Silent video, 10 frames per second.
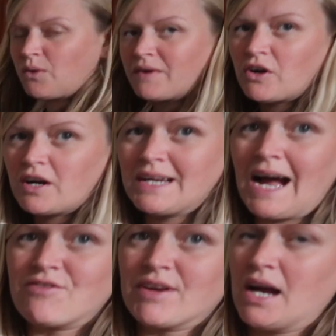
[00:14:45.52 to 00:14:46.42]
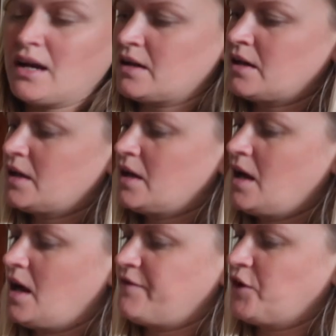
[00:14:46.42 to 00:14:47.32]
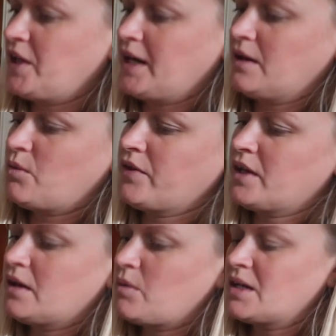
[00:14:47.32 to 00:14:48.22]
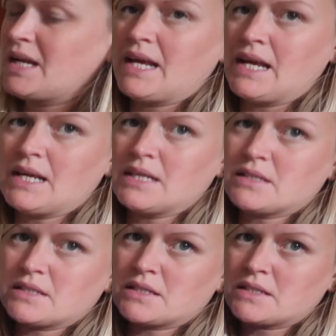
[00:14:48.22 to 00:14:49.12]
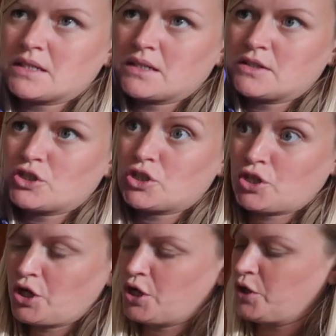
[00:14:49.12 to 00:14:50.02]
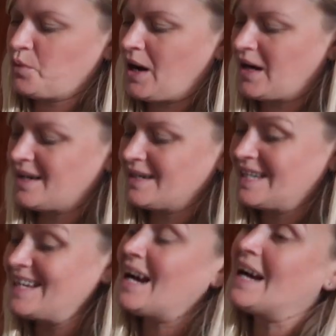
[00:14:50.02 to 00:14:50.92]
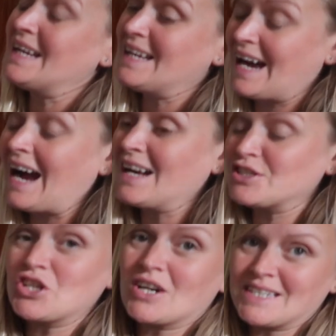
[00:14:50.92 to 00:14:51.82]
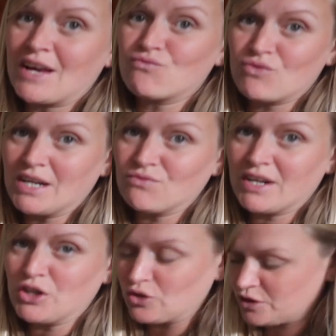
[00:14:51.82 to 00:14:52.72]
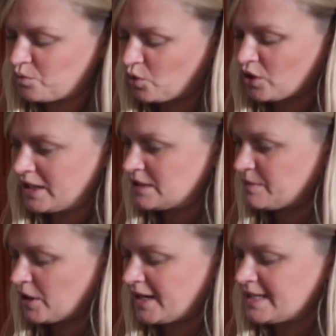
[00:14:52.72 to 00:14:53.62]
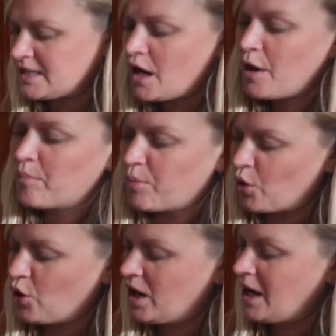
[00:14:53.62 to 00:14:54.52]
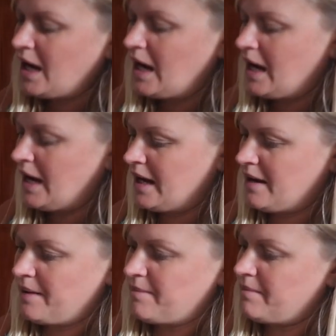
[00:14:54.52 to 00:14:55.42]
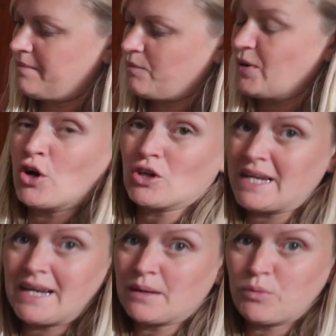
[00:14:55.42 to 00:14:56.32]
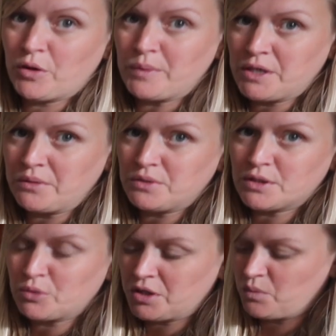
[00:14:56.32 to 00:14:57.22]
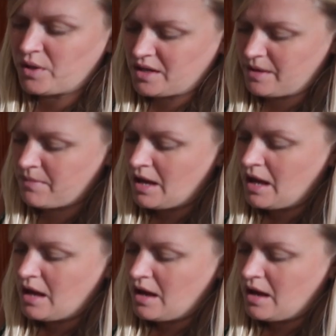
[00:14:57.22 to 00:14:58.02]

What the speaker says: Oh, I've got a carrier for the little one. The little one is two, and he has started to get really, really good at walking, to be honest. But We're not taking a buggy, we don't use a buggy with him.